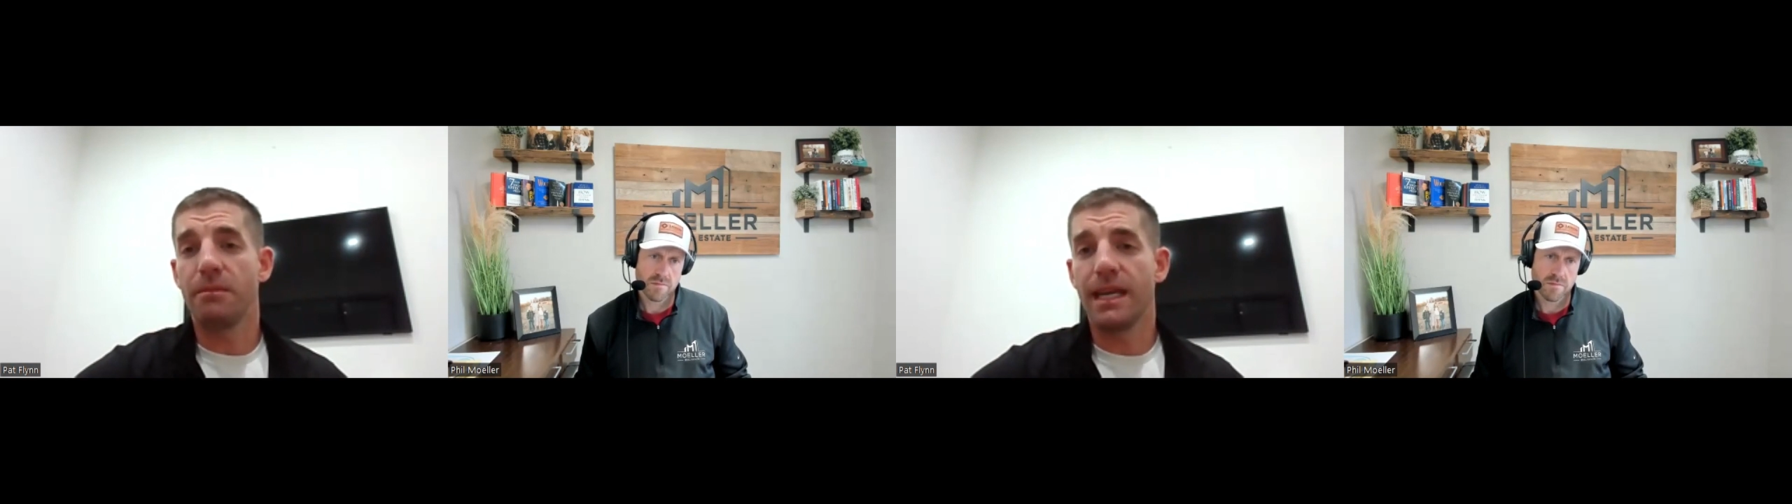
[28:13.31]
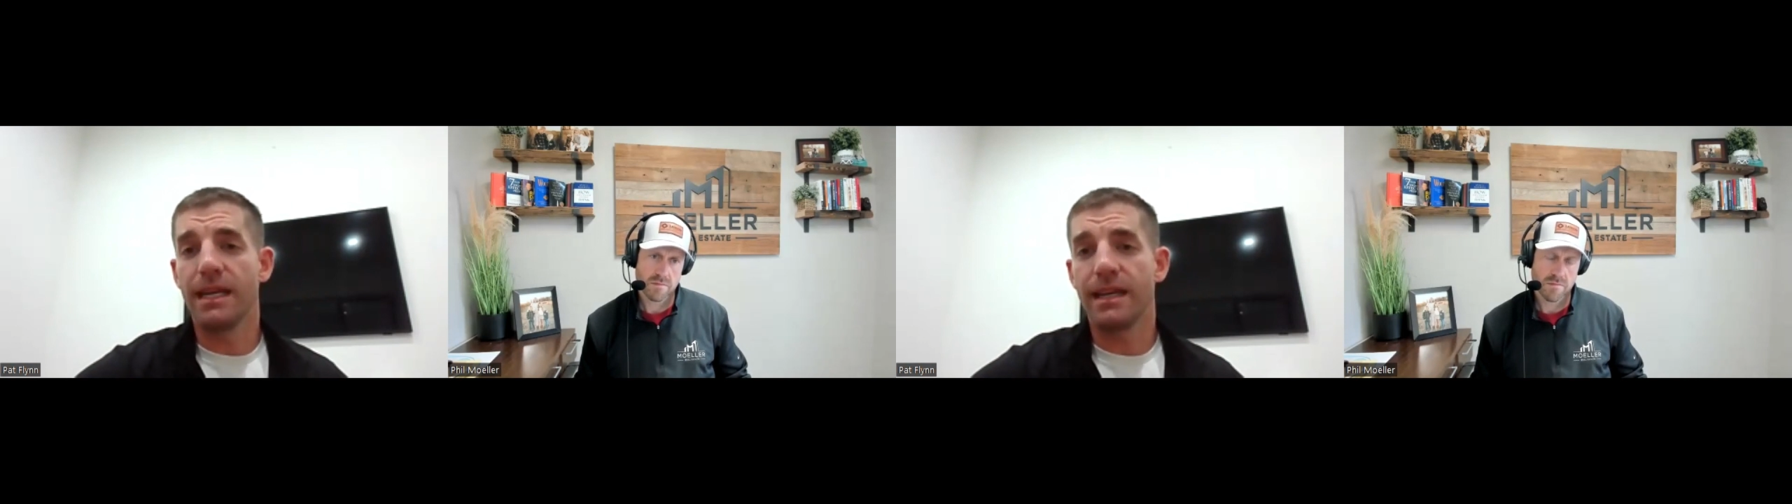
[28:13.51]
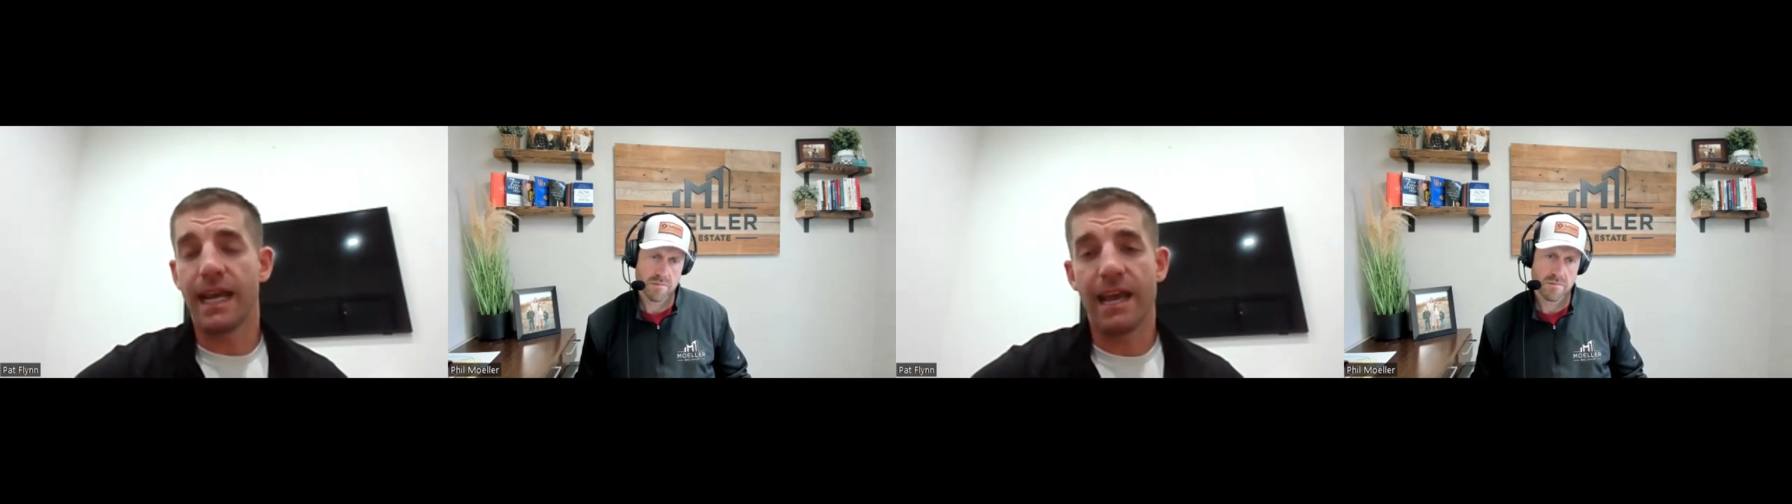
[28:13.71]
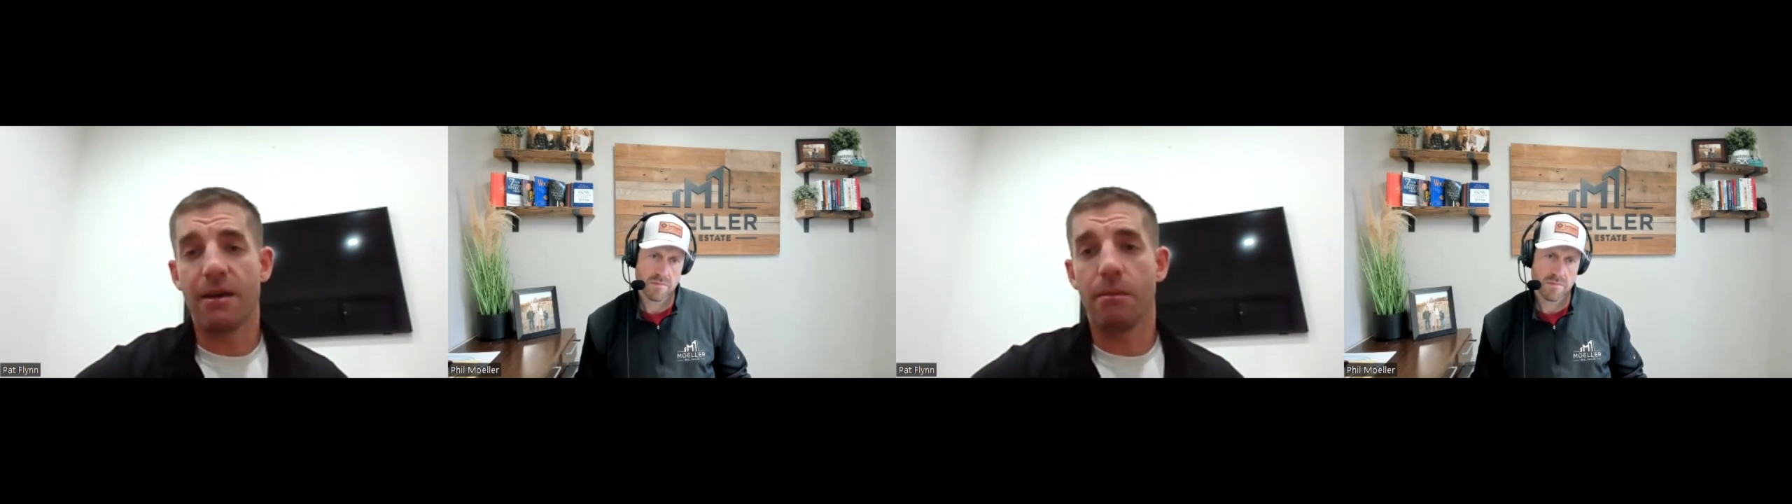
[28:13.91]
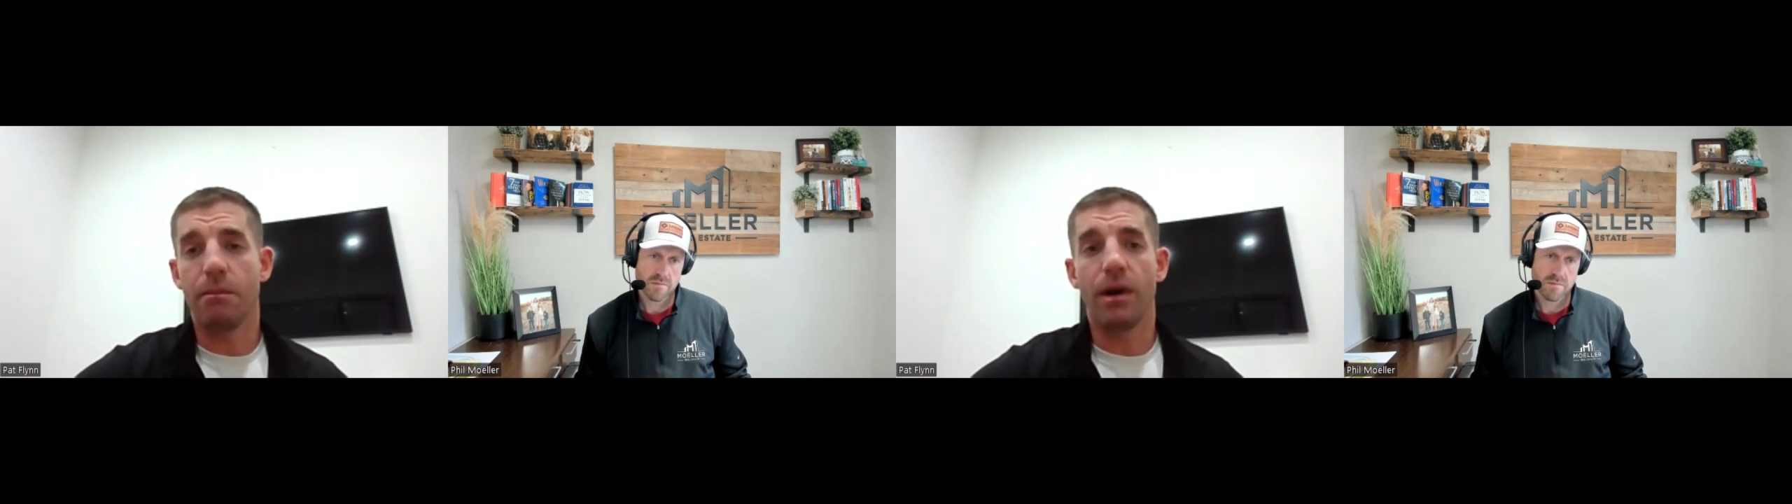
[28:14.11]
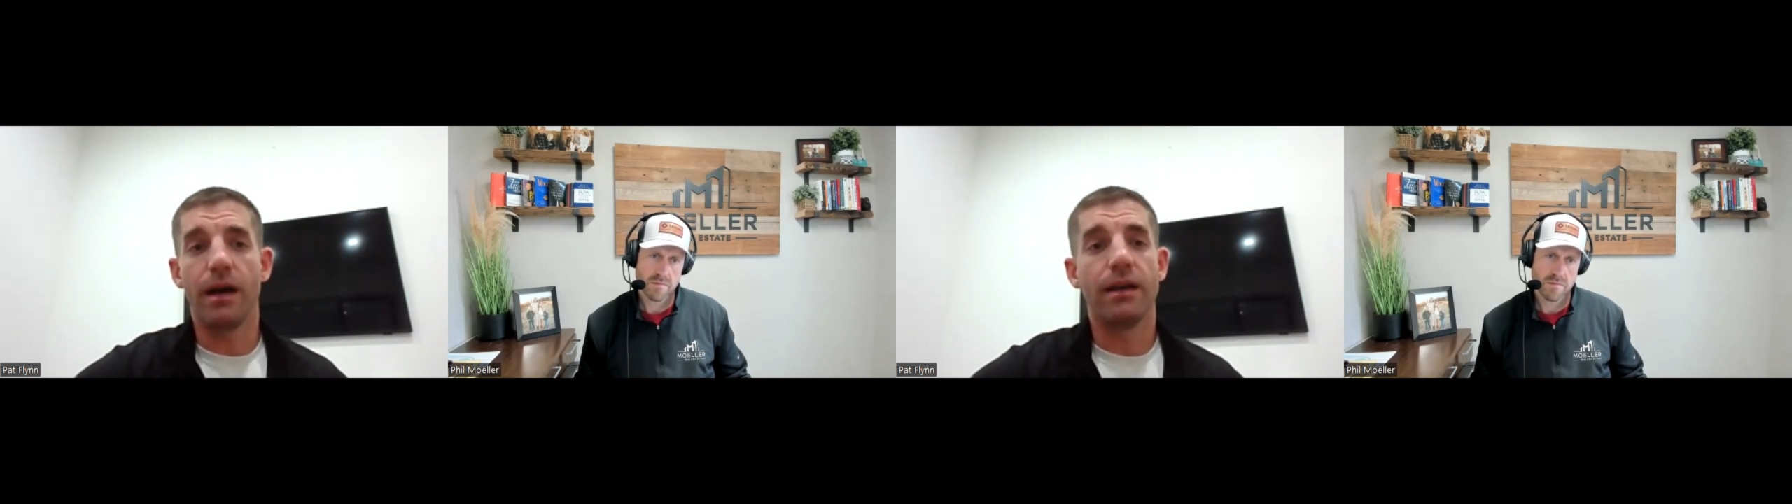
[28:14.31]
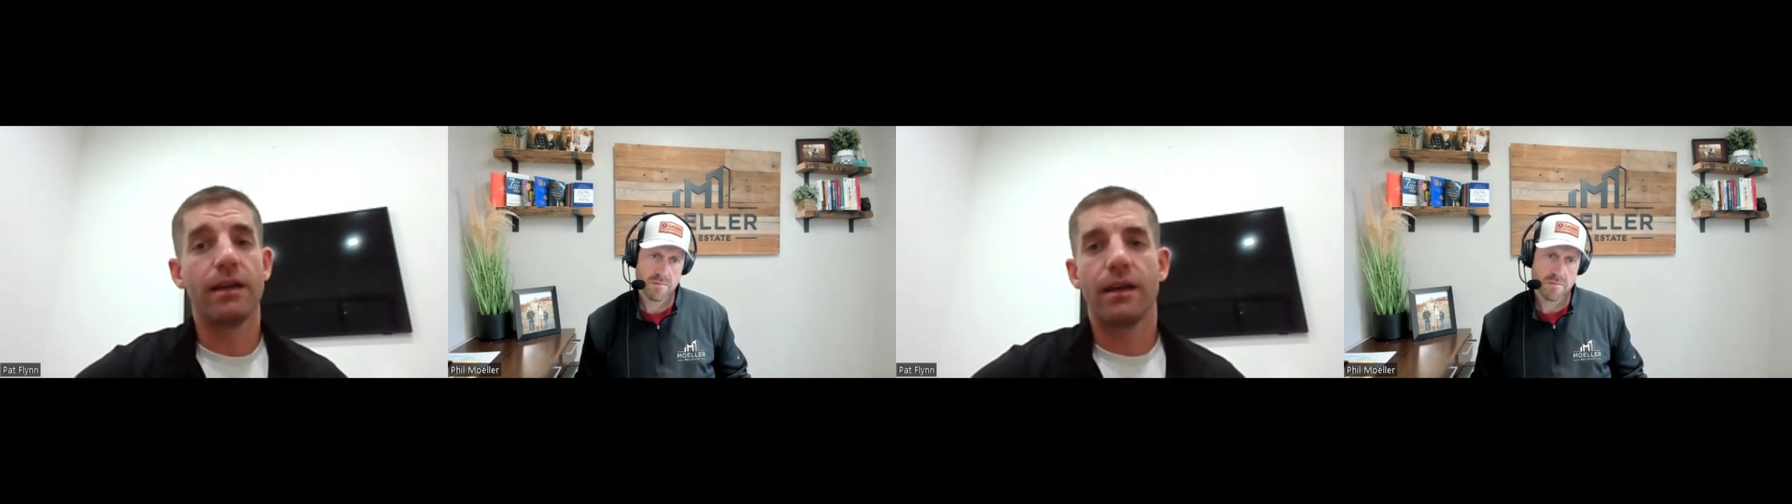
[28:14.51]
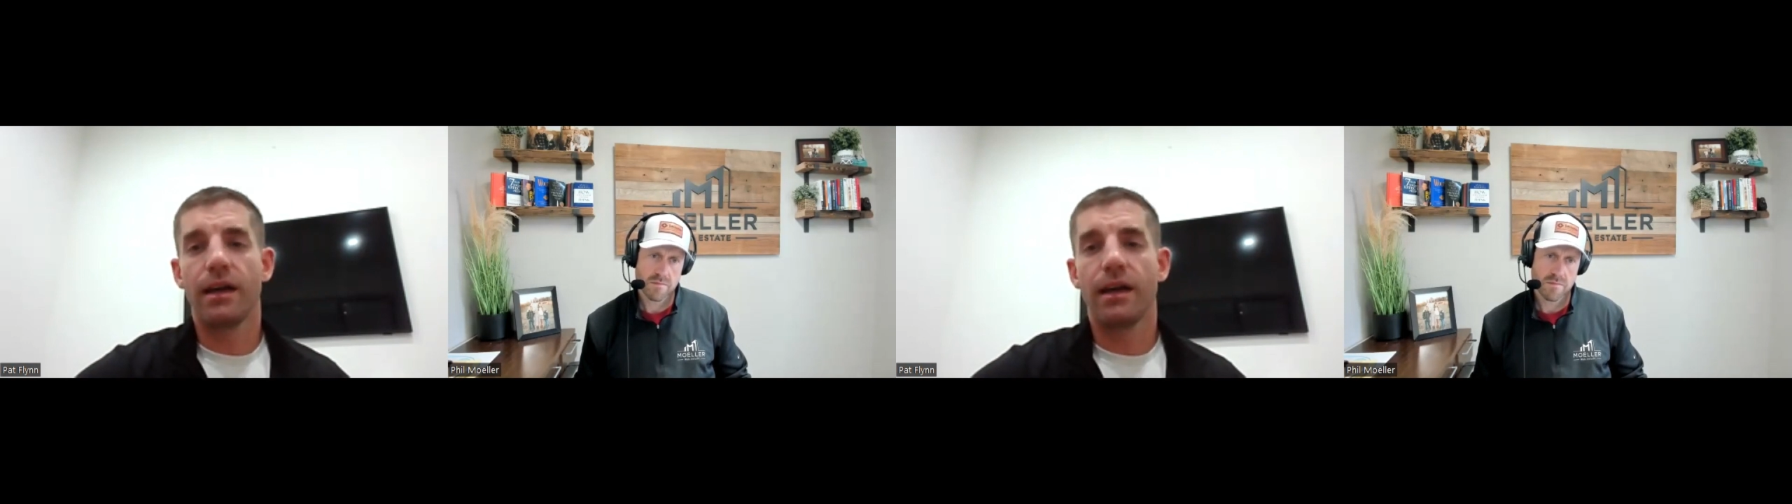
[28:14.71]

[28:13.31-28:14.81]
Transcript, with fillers: me and him, but